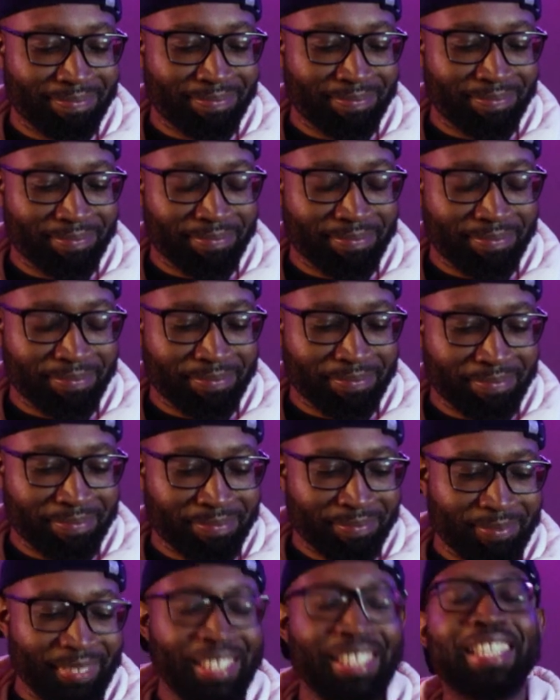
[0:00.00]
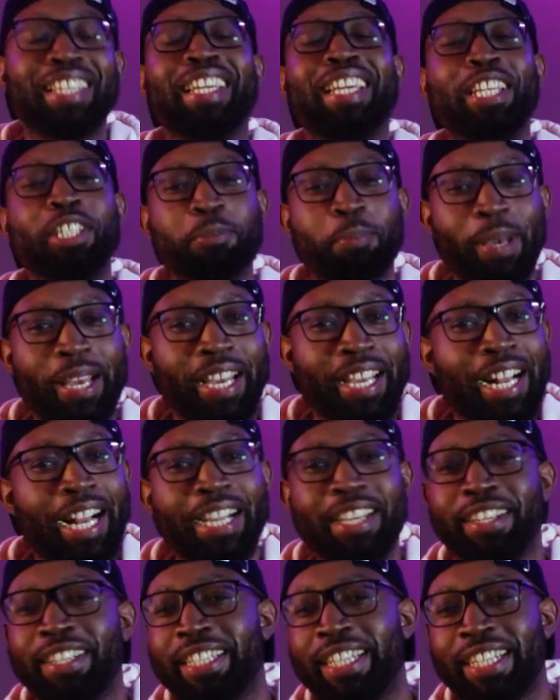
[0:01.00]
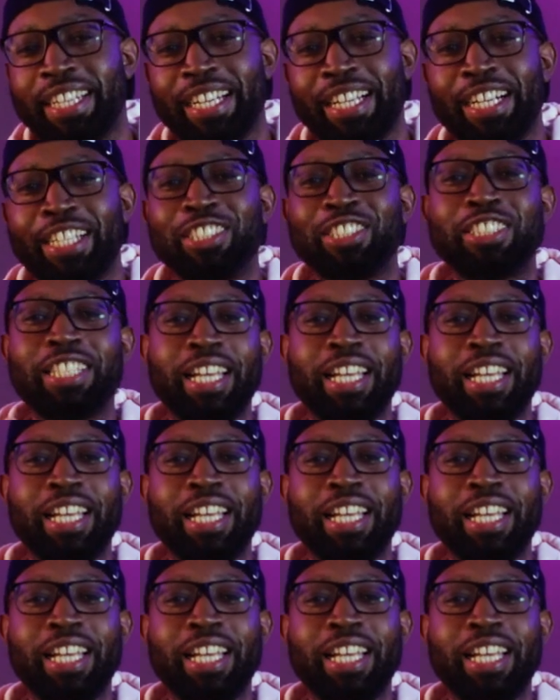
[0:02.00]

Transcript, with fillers: Come back, baby. He's back. I couldn't get it out.